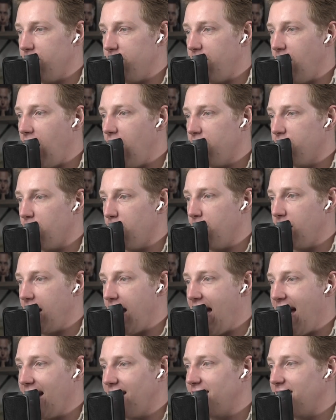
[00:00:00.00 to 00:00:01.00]
far from
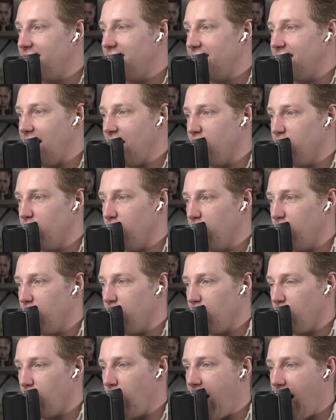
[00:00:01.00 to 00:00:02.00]
an existential
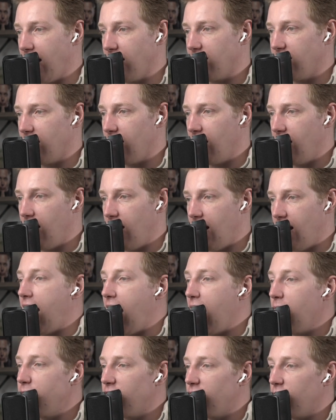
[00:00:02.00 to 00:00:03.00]
threat.
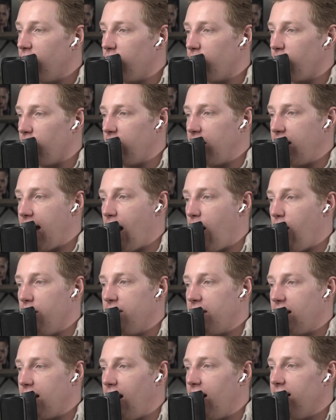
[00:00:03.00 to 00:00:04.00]
App Store scrutiny,
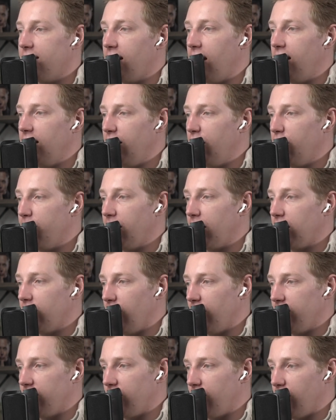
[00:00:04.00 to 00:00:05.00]
however, cuts a little bit
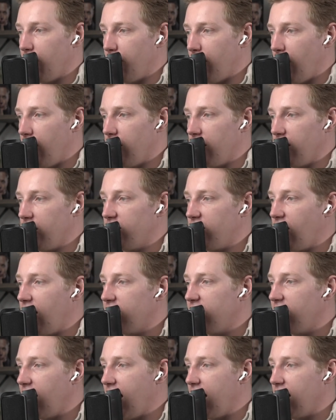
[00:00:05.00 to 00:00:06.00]
closer to the bone.
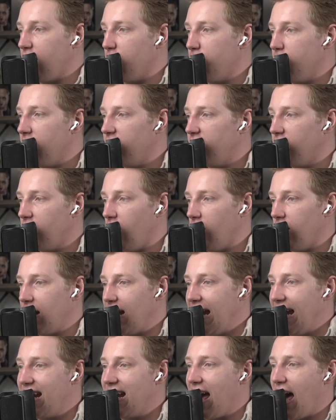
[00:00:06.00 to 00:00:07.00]
Charging a commission on
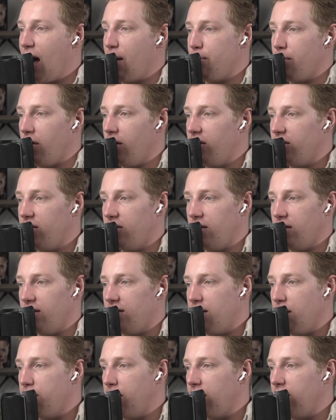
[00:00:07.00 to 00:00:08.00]
in-app
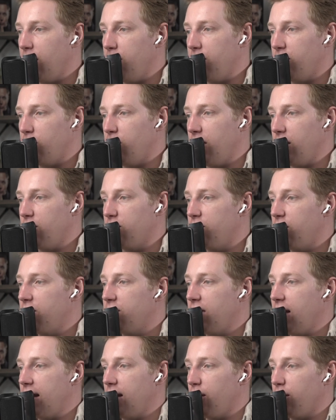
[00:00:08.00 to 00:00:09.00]
purchases, typically between
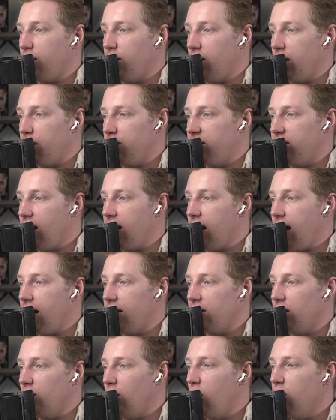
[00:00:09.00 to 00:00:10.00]
15% and 30%,
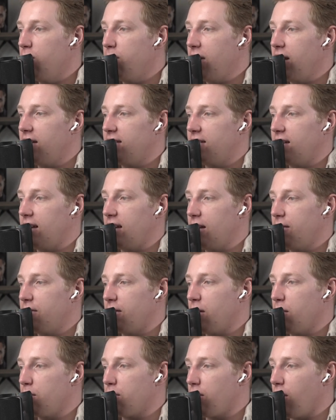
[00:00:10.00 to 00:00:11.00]
has long been a
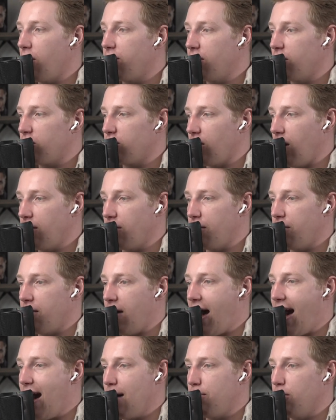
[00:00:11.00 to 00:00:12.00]
significant profit driver
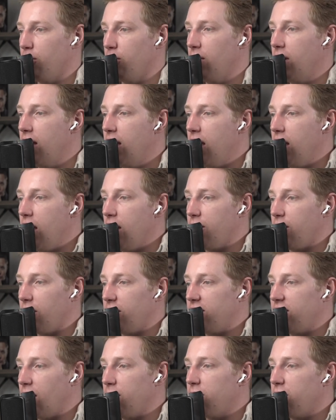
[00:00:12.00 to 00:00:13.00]
for Apple.
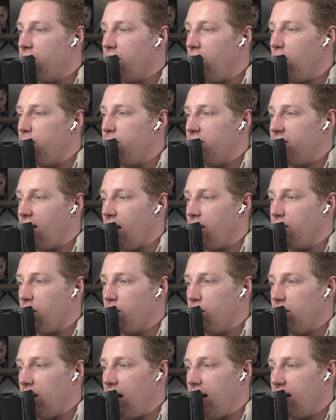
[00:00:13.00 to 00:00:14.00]
Though some developers have
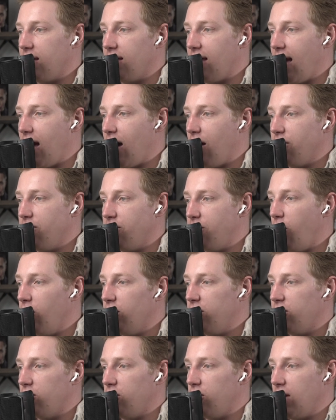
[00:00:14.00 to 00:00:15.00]
complained they are
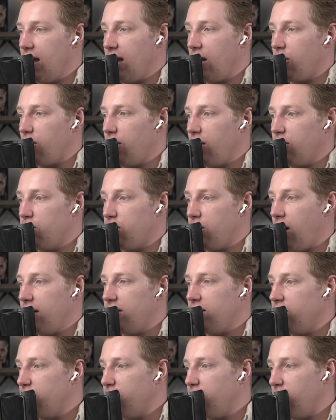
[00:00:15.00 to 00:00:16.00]
forced to increase
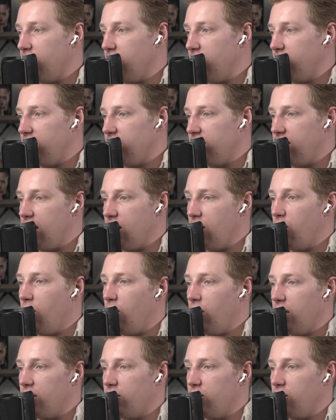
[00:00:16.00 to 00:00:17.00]
prices for users in
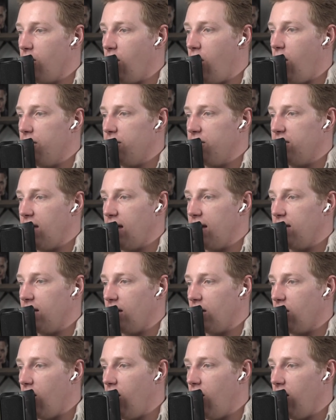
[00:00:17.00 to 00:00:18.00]
order to offset
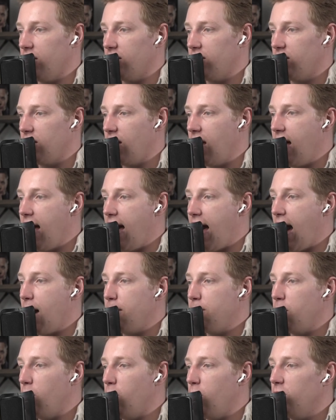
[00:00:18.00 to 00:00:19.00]
the cost.
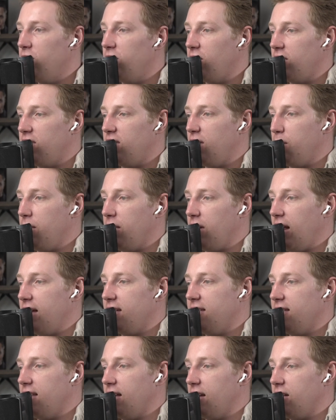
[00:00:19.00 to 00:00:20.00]
Apple also
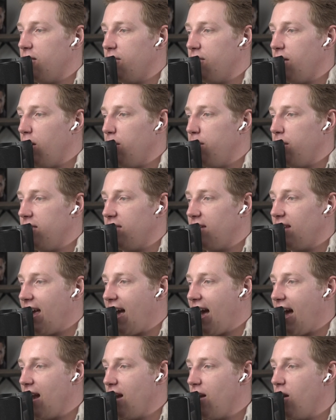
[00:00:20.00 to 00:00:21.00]
stipulates that developers
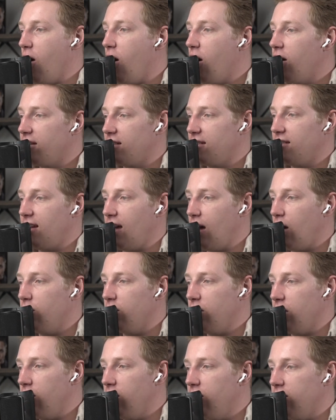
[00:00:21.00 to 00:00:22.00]
cannot
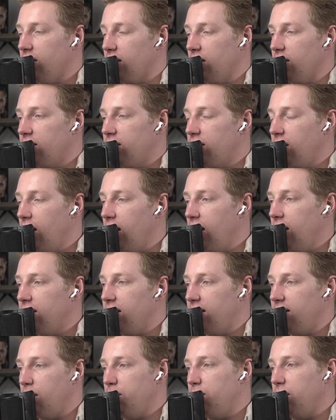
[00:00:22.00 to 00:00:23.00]
tell users
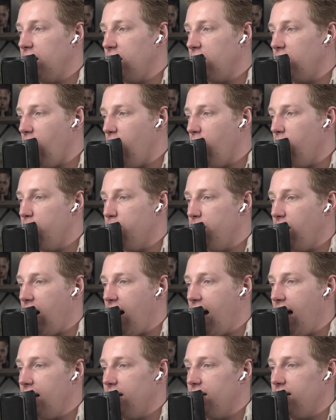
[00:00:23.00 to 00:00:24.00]
to simply go and
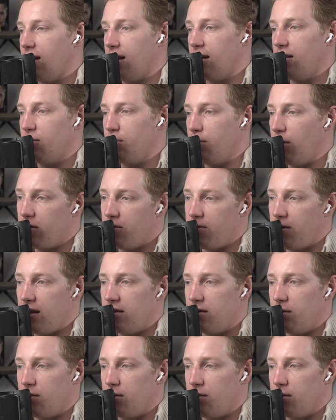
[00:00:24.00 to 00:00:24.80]
buy, say, a Spotify